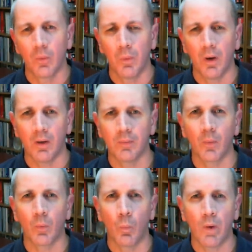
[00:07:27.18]
Well,
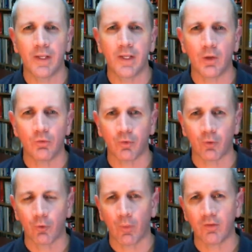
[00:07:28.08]
when a user
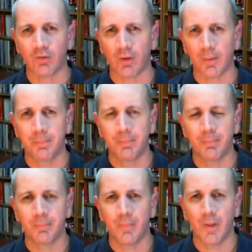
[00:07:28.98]
creates an
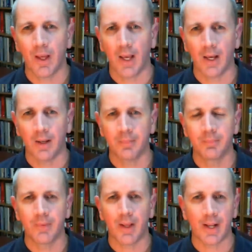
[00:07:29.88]

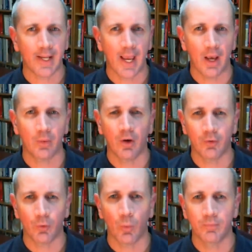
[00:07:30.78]
account on
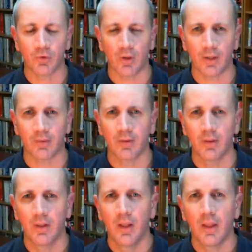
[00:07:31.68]
your website,
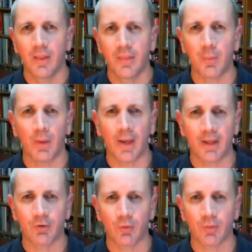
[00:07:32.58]
they will
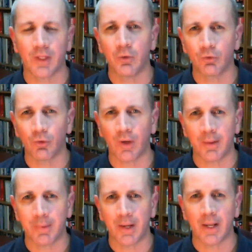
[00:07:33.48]
enter the
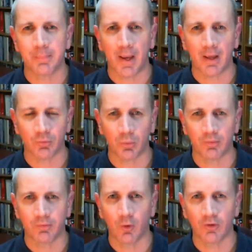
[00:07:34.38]
username and
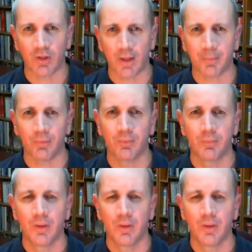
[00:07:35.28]
password, for example.